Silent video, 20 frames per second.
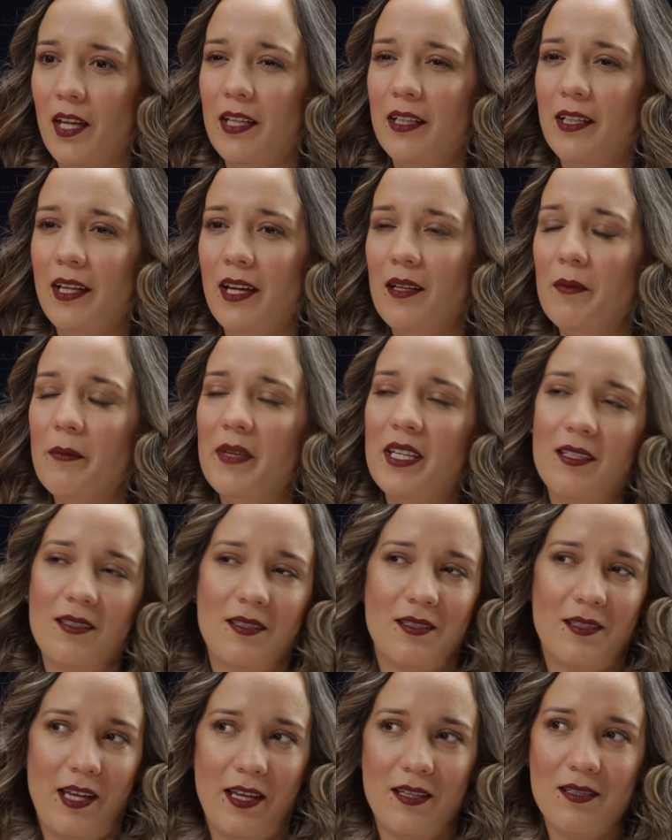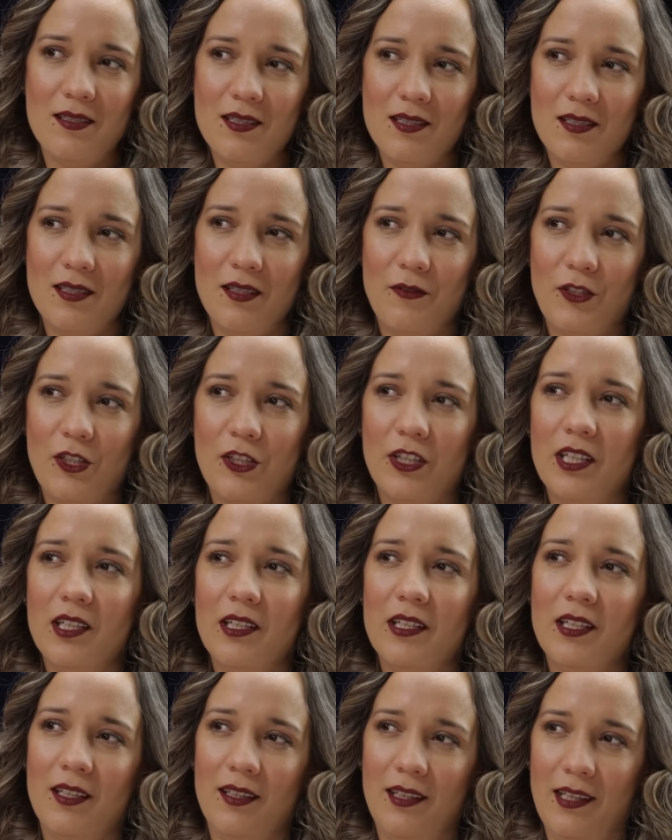and it kind of makes sense. If you're
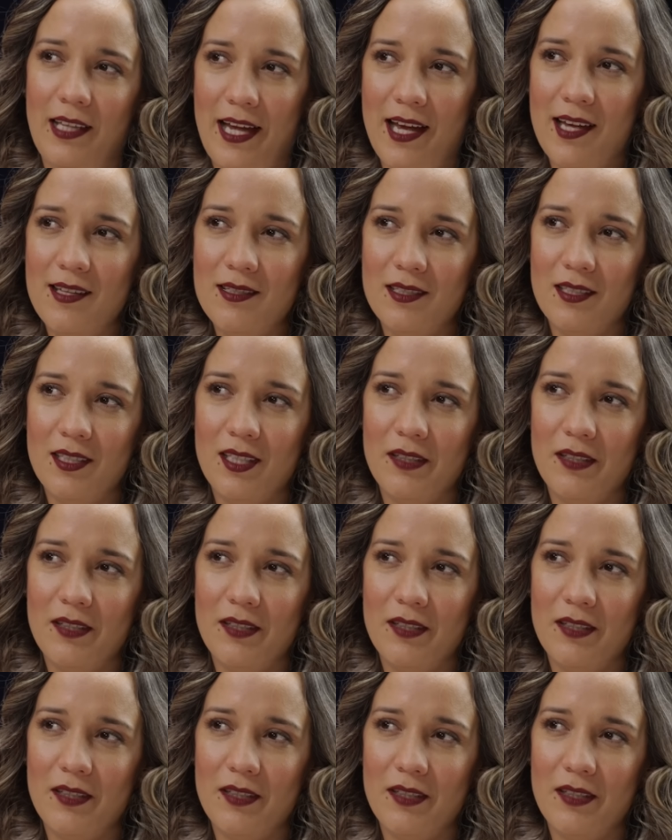eating less,